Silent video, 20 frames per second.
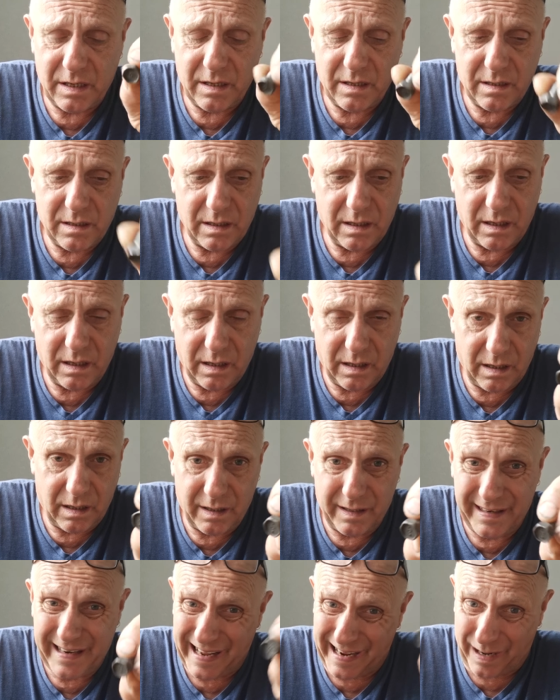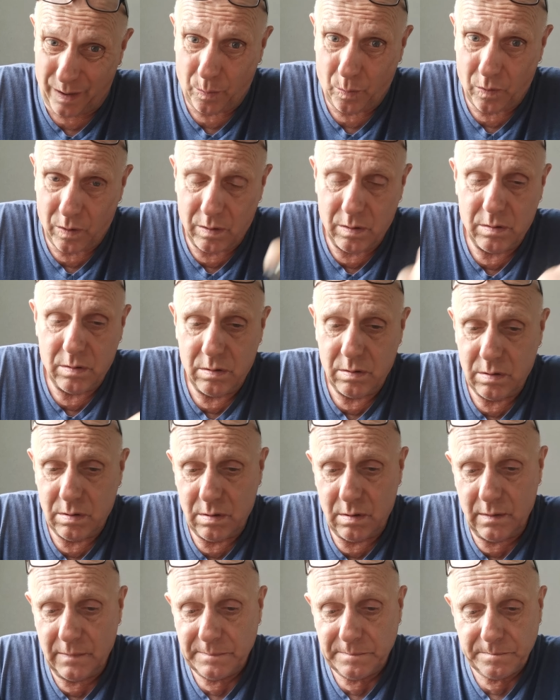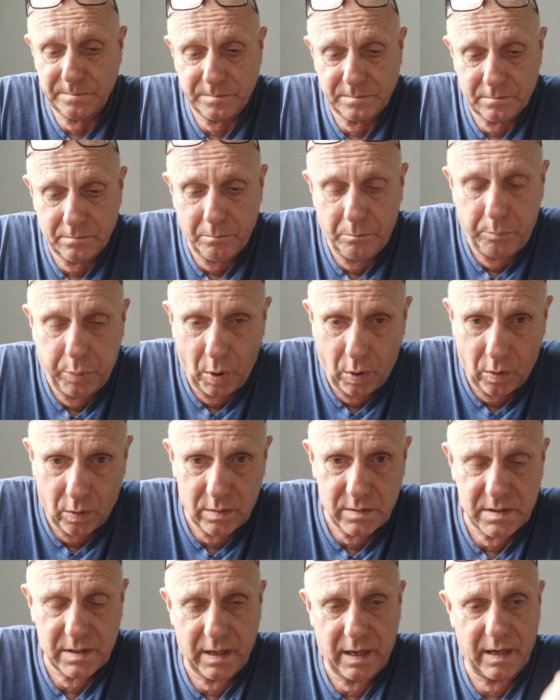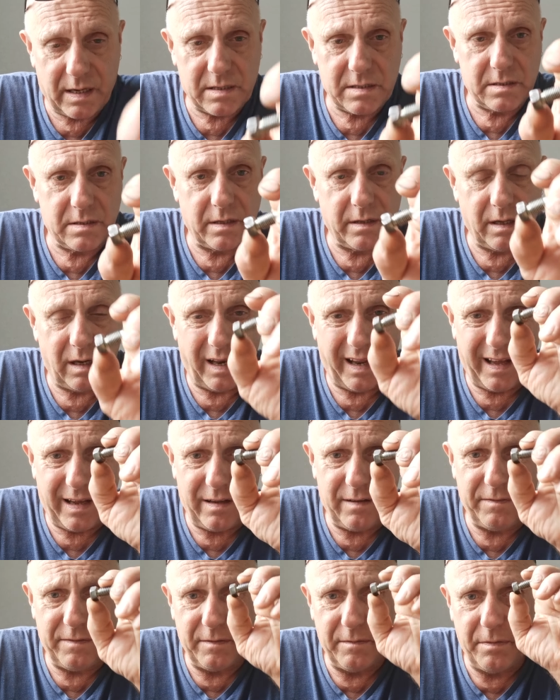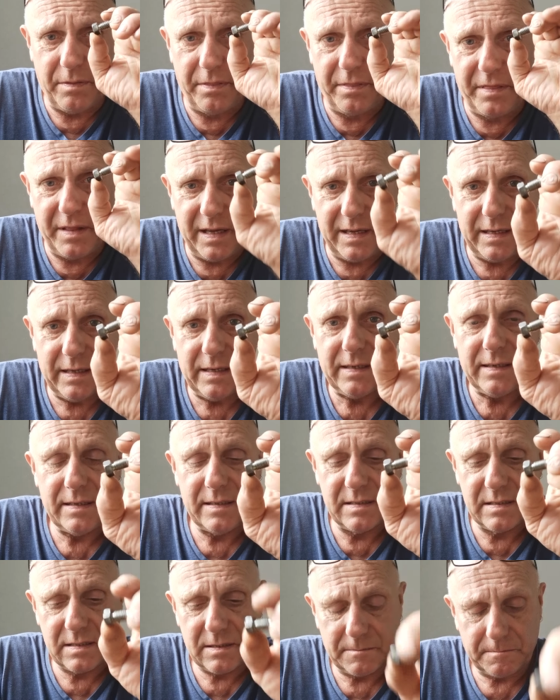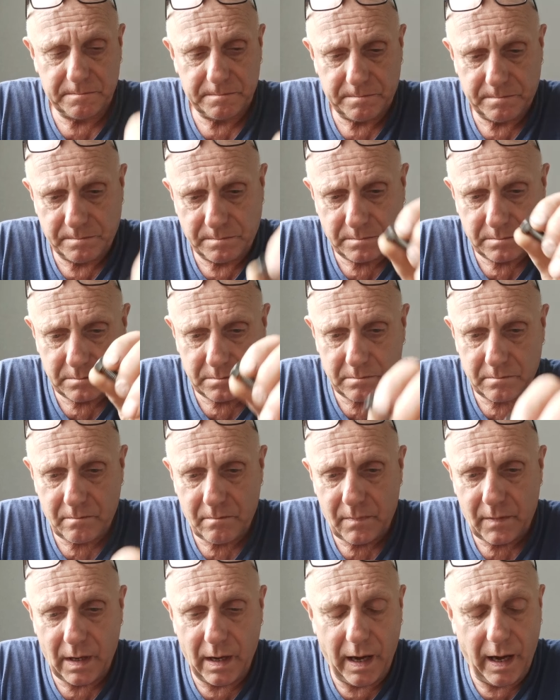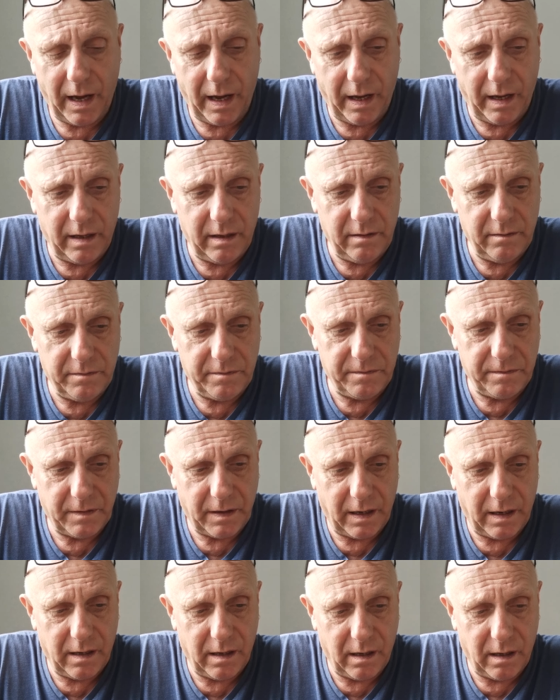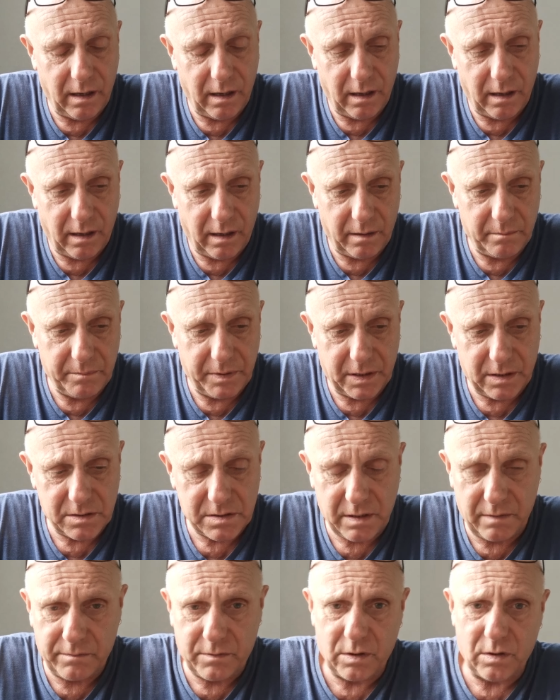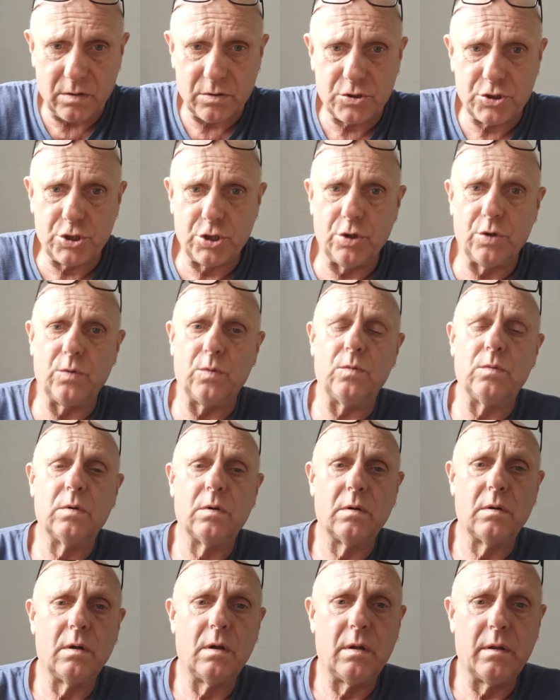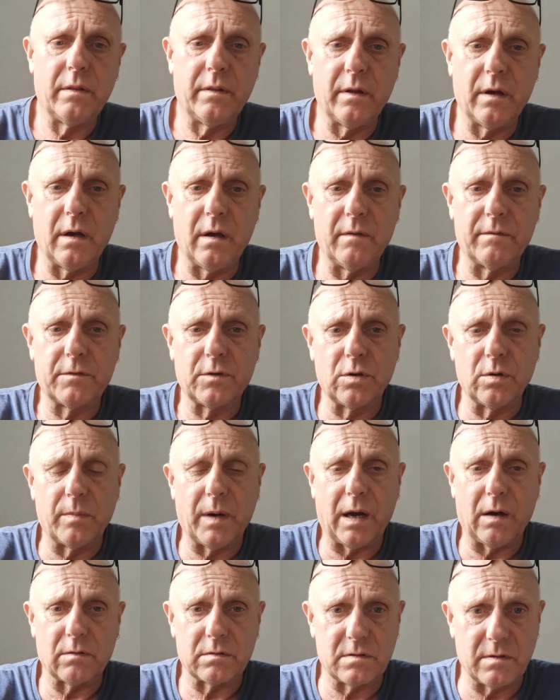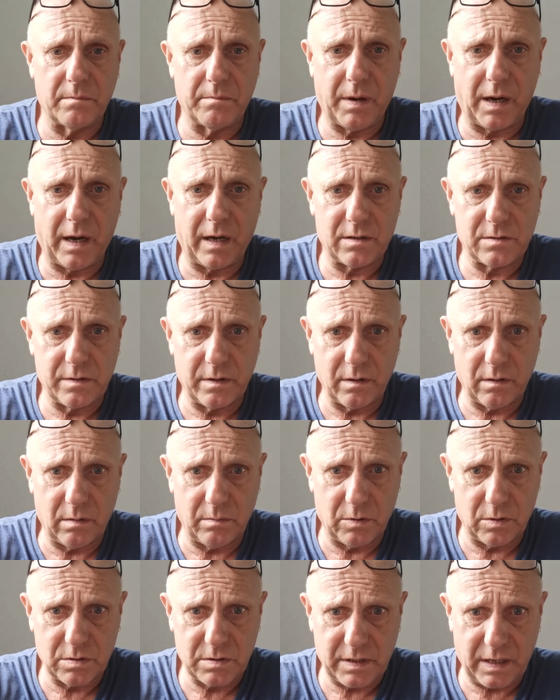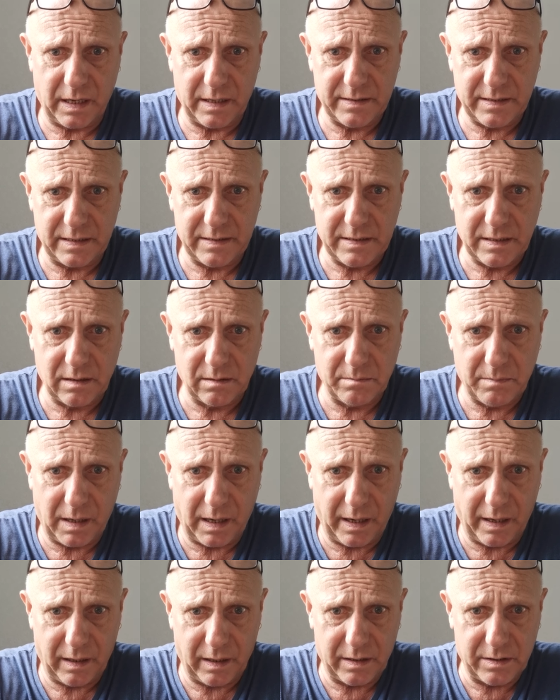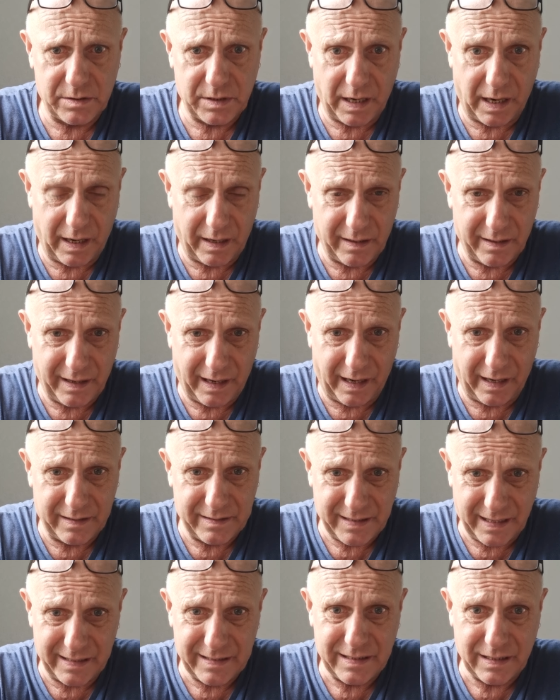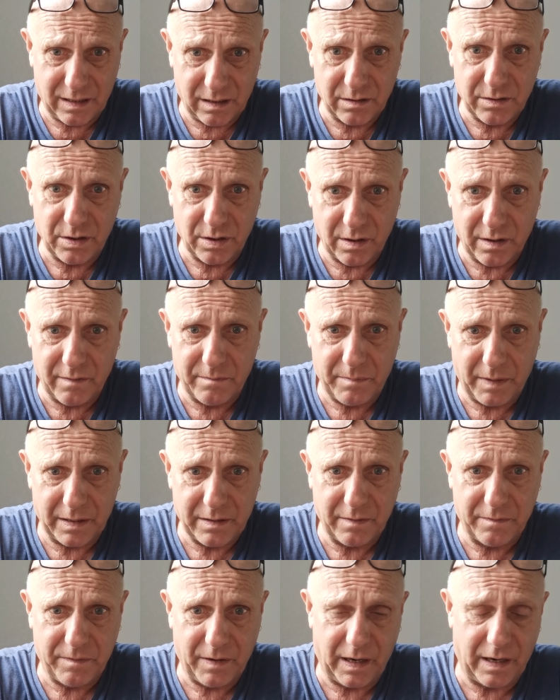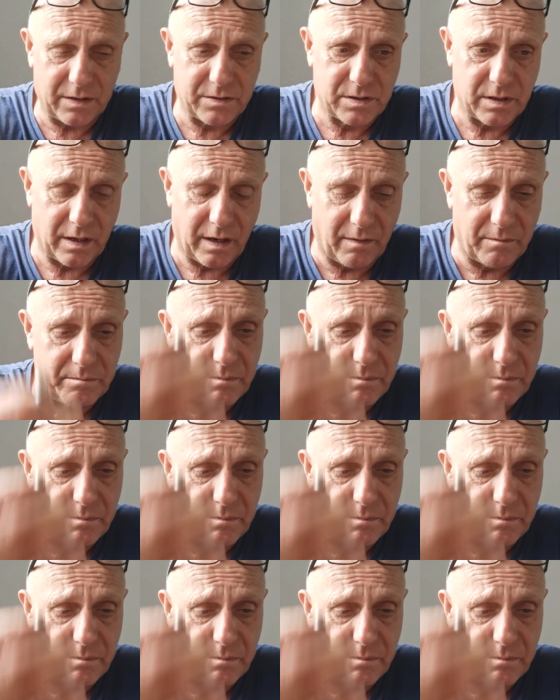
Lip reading: it now. But as to the life of these, I've because I've got two that have come out of bikes with almost identical mileage and identical year of manufacture.